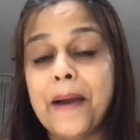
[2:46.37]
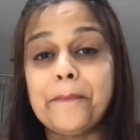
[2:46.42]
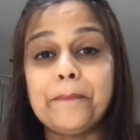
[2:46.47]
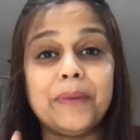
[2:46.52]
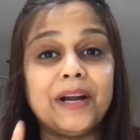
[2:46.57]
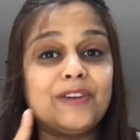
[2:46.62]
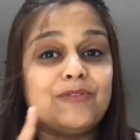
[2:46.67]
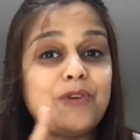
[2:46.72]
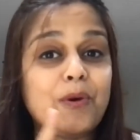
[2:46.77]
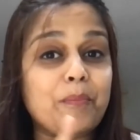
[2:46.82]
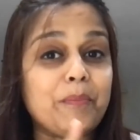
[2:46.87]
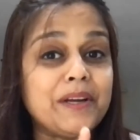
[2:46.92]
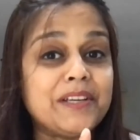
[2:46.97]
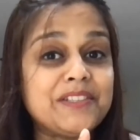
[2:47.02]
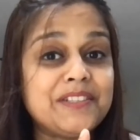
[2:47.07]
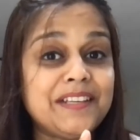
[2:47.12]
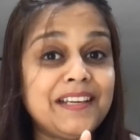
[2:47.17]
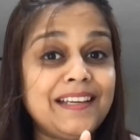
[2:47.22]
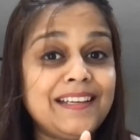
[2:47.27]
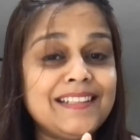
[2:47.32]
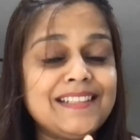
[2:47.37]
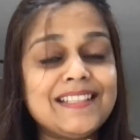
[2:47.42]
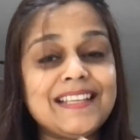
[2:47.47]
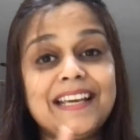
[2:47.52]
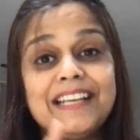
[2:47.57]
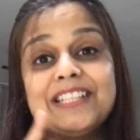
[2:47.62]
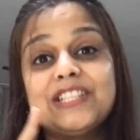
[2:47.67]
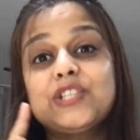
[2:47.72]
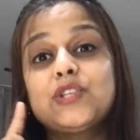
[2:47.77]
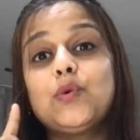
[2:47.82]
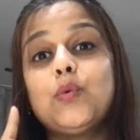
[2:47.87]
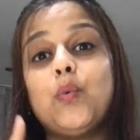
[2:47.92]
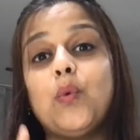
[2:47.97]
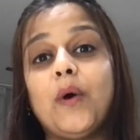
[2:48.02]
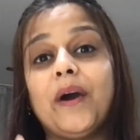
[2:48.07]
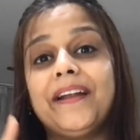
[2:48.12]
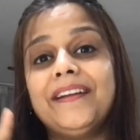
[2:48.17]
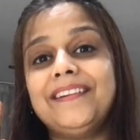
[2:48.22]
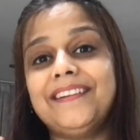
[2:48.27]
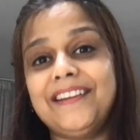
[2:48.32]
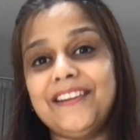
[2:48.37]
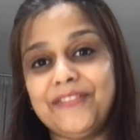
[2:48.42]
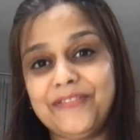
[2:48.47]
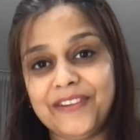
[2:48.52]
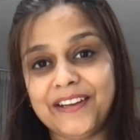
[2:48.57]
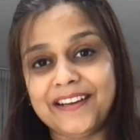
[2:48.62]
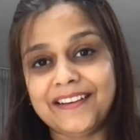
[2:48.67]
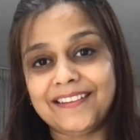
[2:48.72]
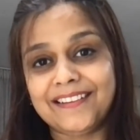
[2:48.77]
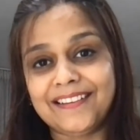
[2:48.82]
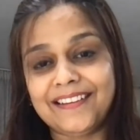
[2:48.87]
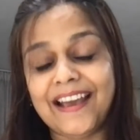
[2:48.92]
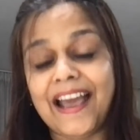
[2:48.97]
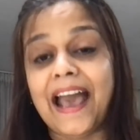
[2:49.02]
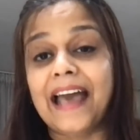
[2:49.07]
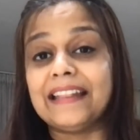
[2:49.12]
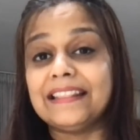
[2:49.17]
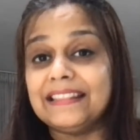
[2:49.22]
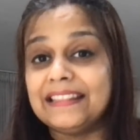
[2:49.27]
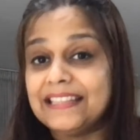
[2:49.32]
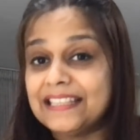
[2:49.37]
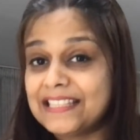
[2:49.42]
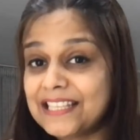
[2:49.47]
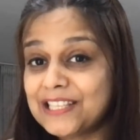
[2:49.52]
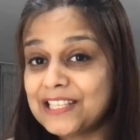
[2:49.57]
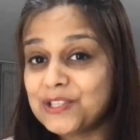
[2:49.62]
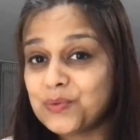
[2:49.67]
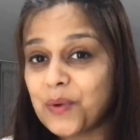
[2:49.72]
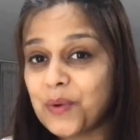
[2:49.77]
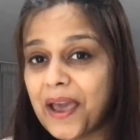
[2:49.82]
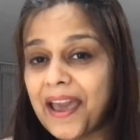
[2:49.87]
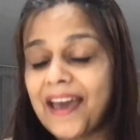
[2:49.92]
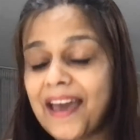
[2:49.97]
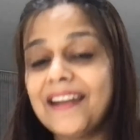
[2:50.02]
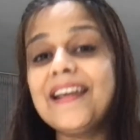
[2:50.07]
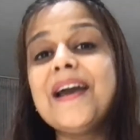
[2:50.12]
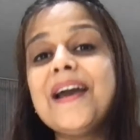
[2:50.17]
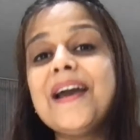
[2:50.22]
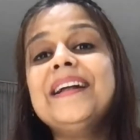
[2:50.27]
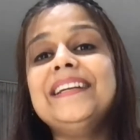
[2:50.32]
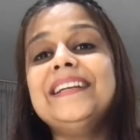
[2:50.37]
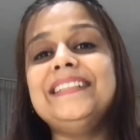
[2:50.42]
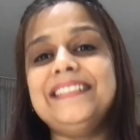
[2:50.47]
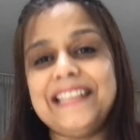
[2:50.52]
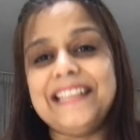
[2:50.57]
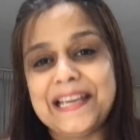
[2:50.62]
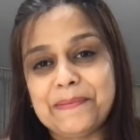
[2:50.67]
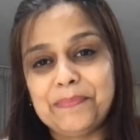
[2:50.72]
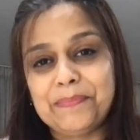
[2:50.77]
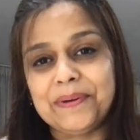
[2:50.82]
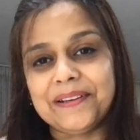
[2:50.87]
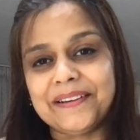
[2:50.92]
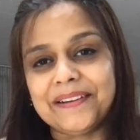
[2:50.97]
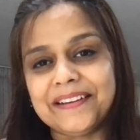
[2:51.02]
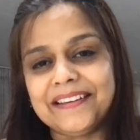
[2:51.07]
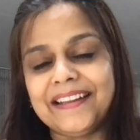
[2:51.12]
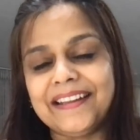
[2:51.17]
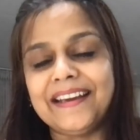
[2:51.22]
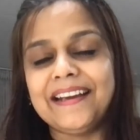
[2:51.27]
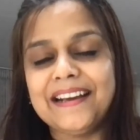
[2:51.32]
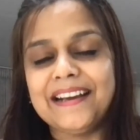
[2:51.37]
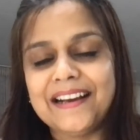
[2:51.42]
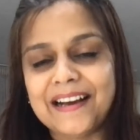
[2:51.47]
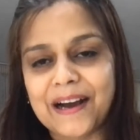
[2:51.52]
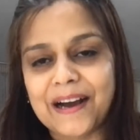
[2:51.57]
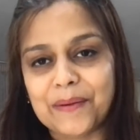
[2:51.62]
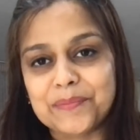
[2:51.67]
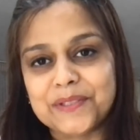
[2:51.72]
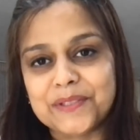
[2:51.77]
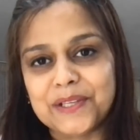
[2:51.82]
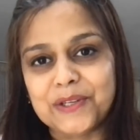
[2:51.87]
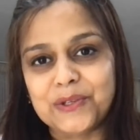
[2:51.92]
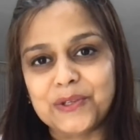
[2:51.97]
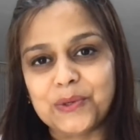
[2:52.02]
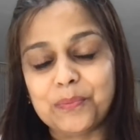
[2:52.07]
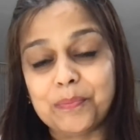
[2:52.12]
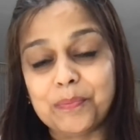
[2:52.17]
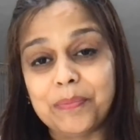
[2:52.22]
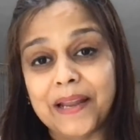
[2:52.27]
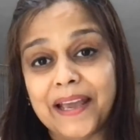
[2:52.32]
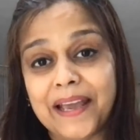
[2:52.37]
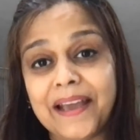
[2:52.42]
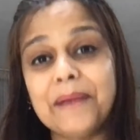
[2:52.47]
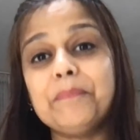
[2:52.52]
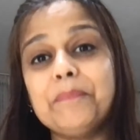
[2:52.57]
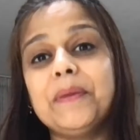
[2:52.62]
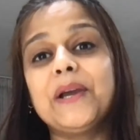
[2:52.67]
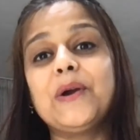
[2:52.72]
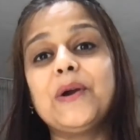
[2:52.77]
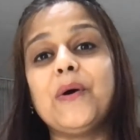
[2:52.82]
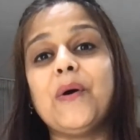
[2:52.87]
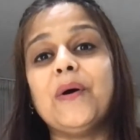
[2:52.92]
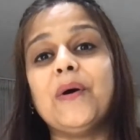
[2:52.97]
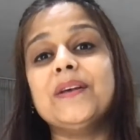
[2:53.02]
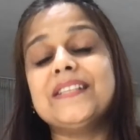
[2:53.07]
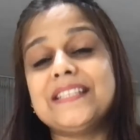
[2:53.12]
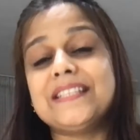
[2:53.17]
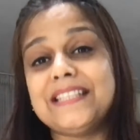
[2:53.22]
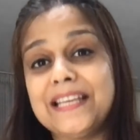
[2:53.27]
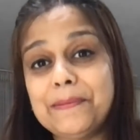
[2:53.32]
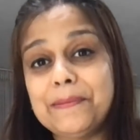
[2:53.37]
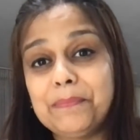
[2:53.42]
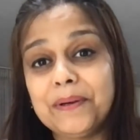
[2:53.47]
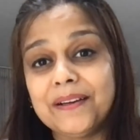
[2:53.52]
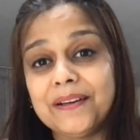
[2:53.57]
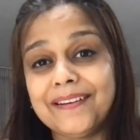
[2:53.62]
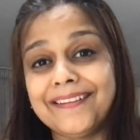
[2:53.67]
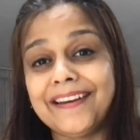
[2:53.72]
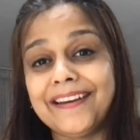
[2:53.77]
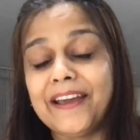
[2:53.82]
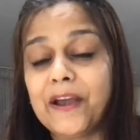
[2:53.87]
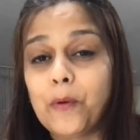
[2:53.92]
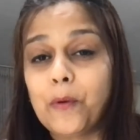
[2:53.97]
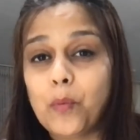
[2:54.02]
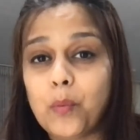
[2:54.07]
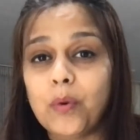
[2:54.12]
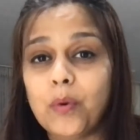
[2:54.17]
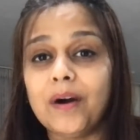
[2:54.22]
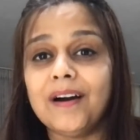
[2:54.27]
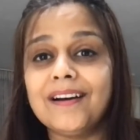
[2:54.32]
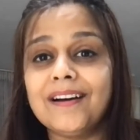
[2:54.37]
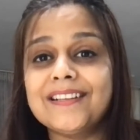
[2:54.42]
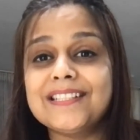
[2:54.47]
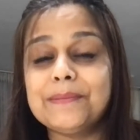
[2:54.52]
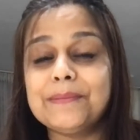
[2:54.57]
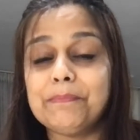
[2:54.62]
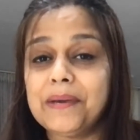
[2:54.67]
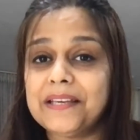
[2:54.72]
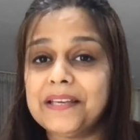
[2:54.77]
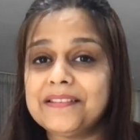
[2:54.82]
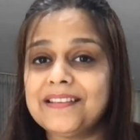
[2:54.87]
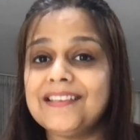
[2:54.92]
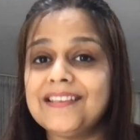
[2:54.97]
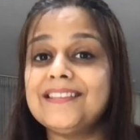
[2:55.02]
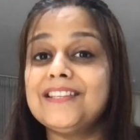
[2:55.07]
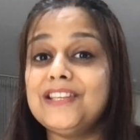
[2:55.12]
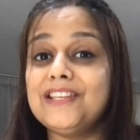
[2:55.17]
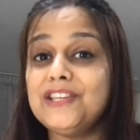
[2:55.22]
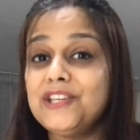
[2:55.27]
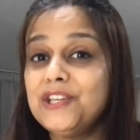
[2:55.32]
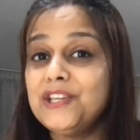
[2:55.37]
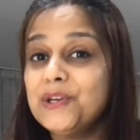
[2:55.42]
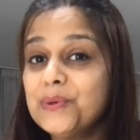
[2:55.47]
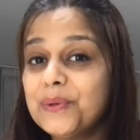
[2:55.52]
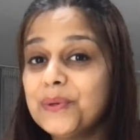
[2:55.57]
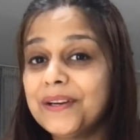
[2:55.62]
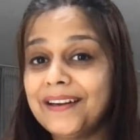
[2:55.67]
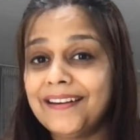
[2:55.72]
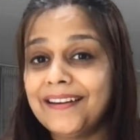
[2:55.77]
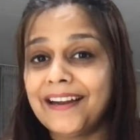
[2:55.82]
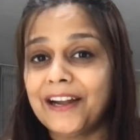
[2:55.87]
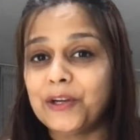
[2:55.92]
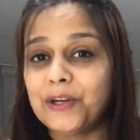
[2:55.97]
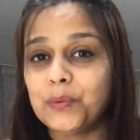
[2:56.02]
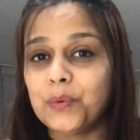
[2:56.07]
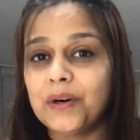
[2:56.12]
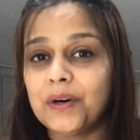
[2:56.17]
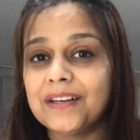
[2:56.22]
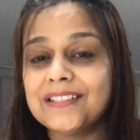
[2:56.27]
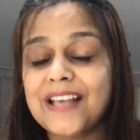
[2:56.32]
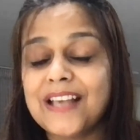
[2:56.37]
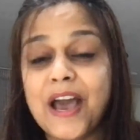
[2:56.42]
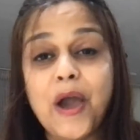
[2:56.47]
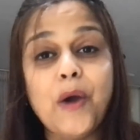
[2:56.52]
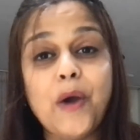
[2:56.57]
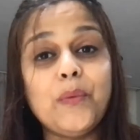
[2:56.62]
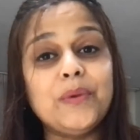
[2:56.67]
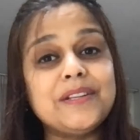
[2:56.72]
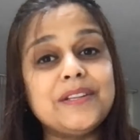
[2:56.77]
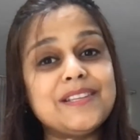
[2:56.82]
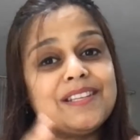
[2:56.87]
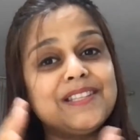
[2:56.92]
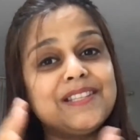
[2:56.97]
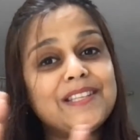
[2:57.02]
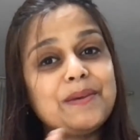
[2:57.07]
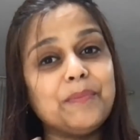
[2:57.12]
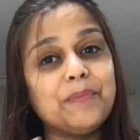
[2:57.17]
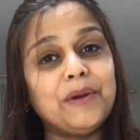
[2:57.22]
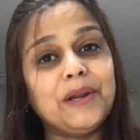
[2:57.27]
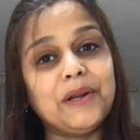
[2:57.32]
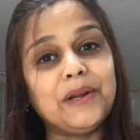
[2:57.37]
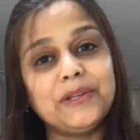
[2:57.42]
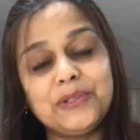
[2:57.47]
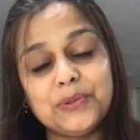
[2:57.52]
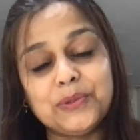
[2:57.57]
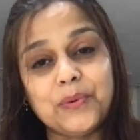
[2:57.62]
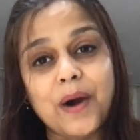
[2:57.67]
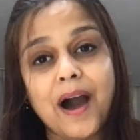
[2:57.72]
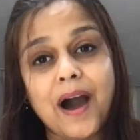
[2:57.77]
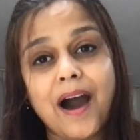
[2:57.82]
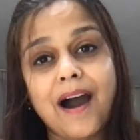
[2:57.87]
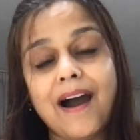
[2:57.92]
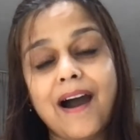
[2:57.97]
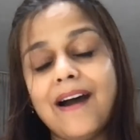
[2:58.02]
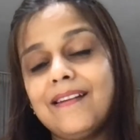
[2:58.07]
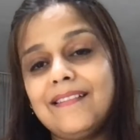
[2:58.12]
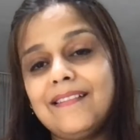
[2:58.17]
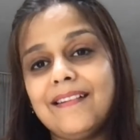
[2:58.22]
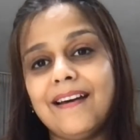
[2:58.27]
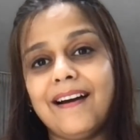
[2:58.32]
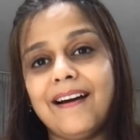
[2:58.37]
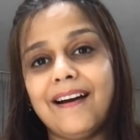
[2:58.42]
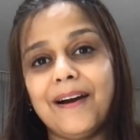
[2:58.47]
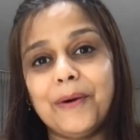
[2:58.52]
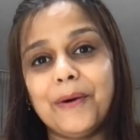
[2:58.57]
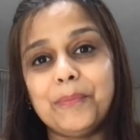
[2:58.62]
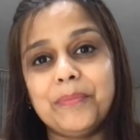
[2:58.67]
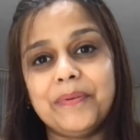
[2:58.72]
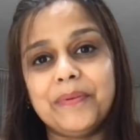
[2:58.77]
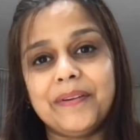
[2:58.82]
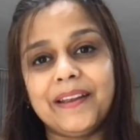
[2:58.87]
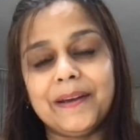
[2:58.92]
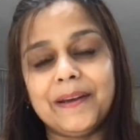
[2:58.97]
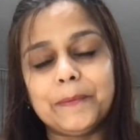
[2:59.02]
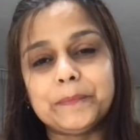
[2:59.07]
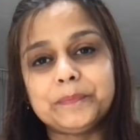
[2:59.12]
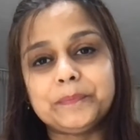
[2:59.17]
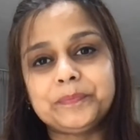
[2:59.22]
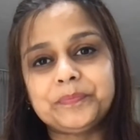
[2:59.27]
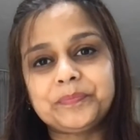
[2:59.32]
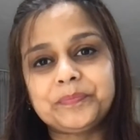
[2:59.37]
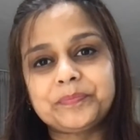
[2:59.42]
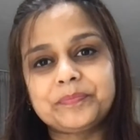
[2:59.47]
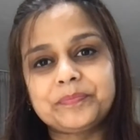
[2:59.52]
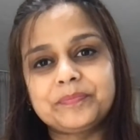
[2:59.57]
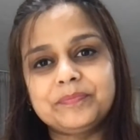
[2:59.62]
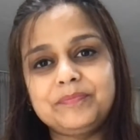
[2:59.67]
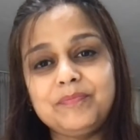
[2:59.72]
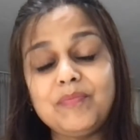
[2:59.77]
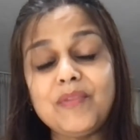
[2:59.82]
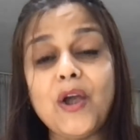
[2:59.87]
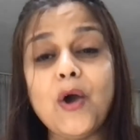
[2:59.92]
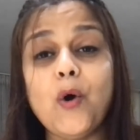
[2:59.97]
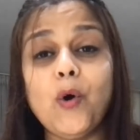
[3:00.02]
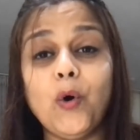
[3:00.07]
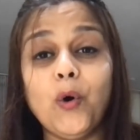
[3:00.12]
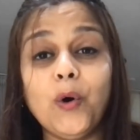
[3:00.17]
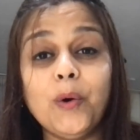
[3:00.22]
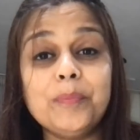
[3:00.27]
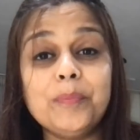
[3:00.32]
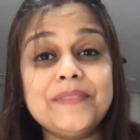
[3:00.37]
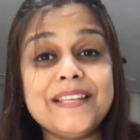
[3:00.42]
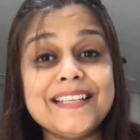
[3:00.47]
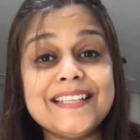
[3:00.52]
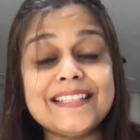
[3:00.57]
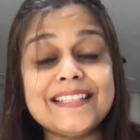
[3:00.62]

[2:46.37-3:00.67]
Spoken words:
But for machines, it's quite difficult, and this is where deep learning comes into play, because deep learning works basis neural networks, which is similar to our brain. Hope this